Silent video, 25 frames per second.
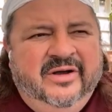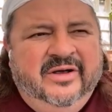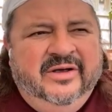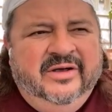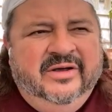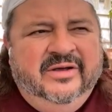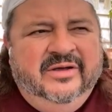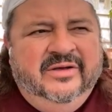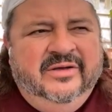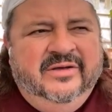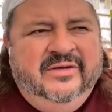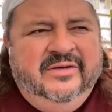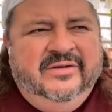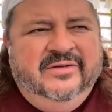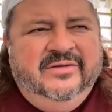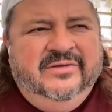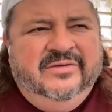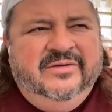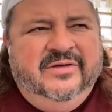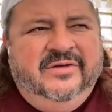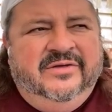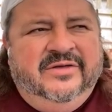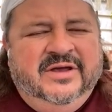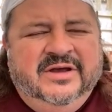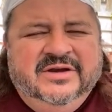The thing is
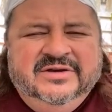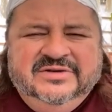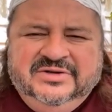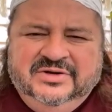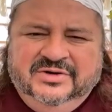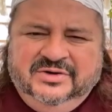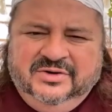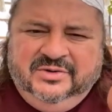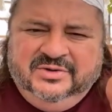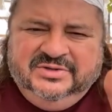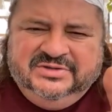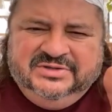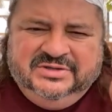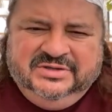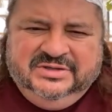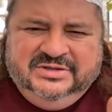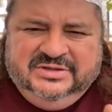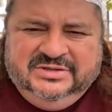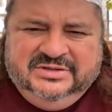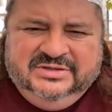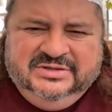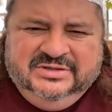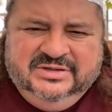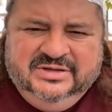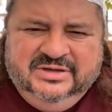to know is this.
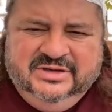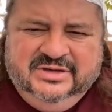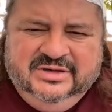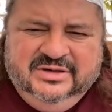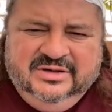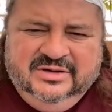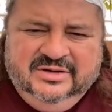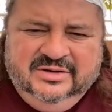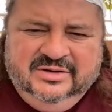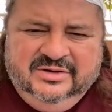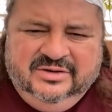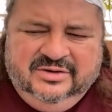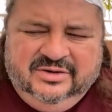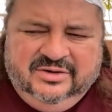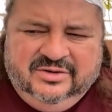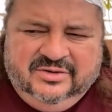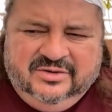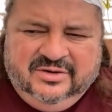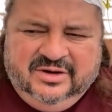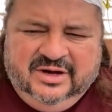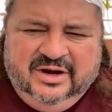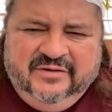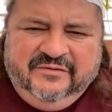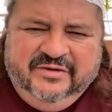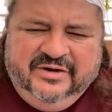You know, every
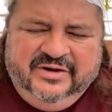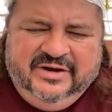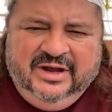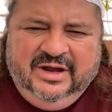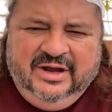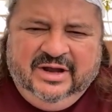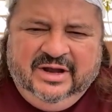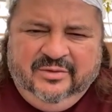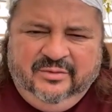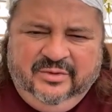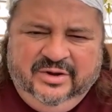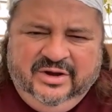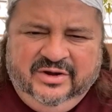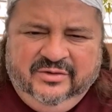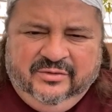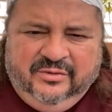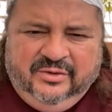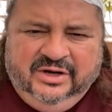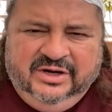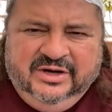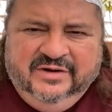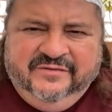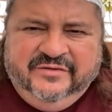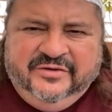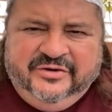day we are given an
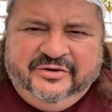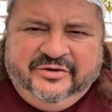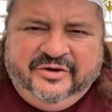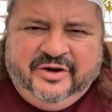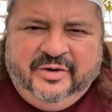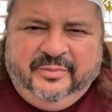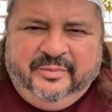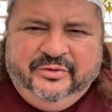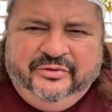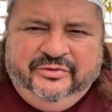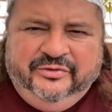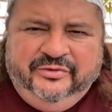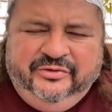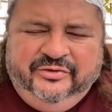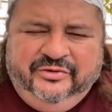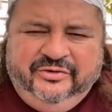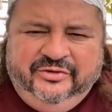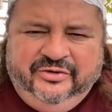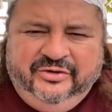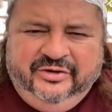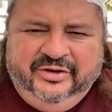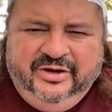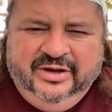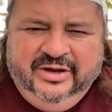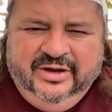opportunity
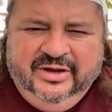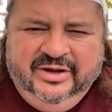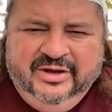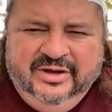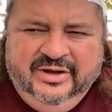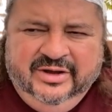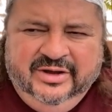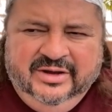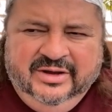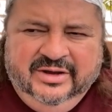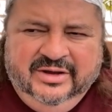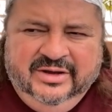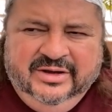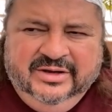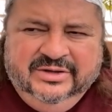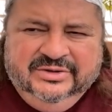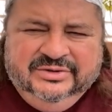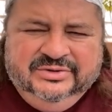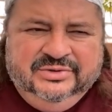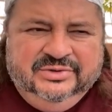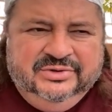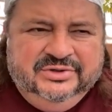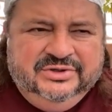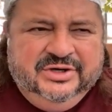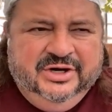to share,
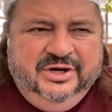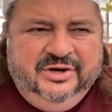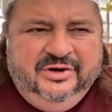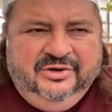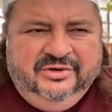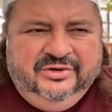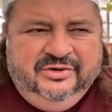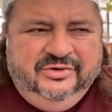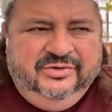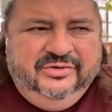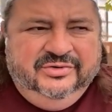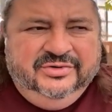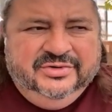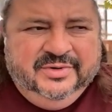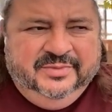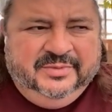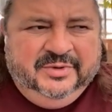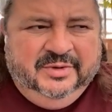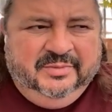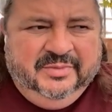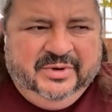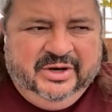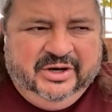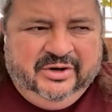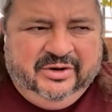to do something better.
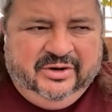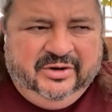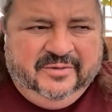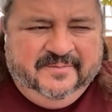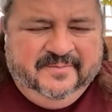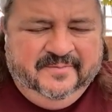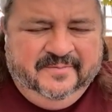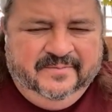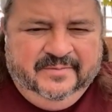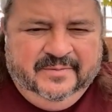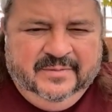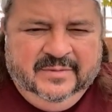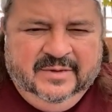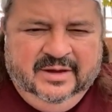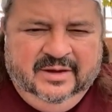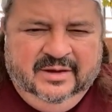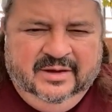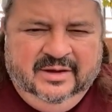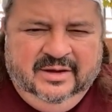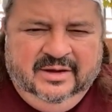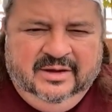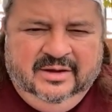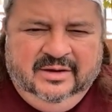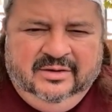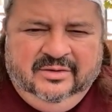We
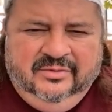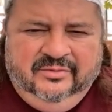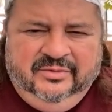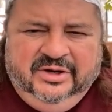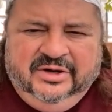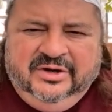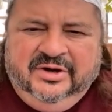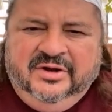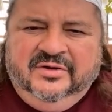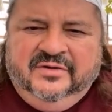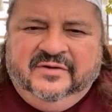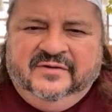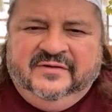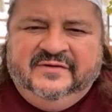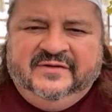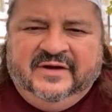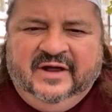can either stifle it